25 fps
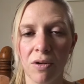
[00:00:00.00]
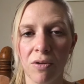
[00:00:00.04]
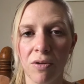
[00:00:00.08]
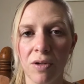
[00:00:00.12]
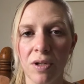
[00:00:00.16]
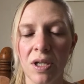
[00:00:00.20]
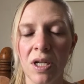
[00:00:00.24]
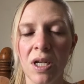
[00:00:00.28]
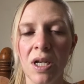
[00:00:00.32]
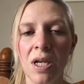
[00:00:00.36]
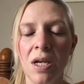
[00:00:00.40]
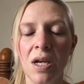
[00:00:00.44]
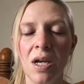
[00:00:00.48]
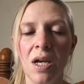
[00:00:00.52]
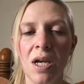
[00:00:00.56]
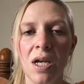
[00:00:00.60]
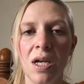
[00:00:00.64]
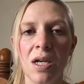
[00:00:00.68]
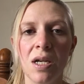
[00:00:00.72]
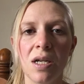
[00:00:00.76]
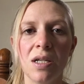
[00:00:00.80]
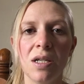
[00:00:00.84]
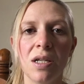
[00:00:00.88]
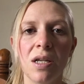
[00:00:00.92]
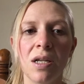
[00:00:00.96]
and
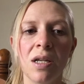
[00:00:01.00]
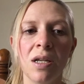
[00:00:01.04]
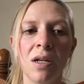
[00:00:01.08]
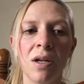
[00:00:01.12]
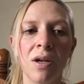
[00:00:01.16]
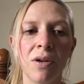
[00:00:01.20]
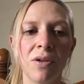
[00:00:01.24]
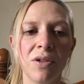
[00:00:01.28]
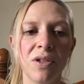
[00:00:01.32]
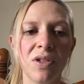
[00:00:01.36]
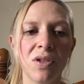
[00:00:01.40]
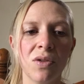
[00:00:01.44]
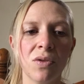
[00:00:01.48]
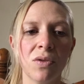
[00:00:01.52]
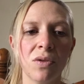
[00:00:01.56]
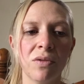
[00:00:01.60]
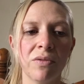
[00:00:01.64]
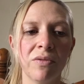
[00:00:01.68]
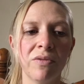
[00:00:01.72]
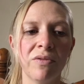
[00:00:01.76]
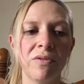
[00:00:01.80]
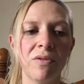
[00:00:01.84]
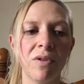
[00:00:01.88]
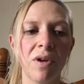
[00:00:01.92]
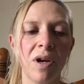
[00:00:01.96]
you know, sort
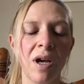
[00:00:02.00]
of,